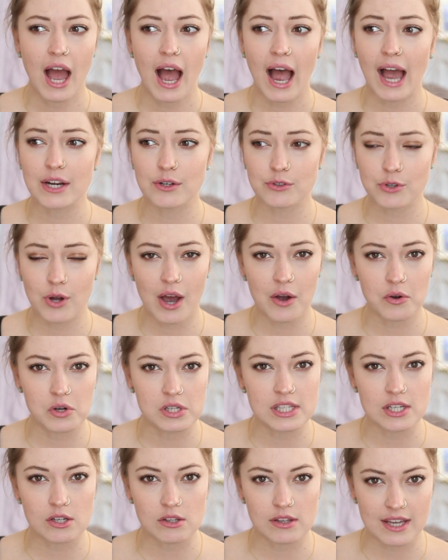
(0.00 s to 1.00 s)
I don't know how
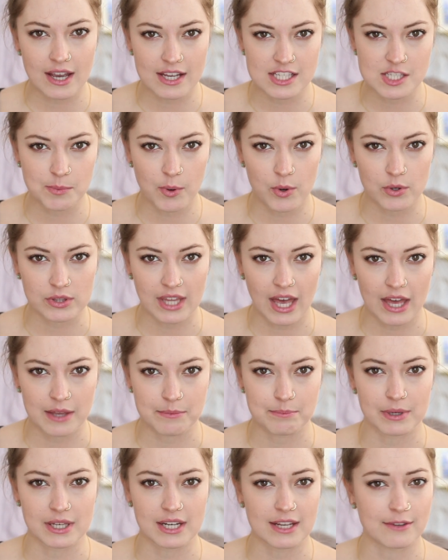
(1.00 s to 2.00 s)
clearly I spoke that,
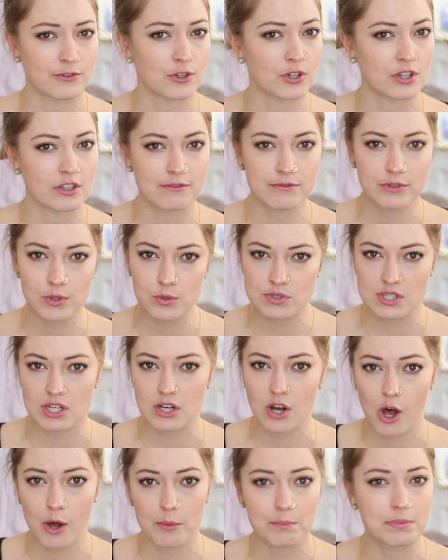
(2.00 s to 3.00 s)
but if you're confused at all,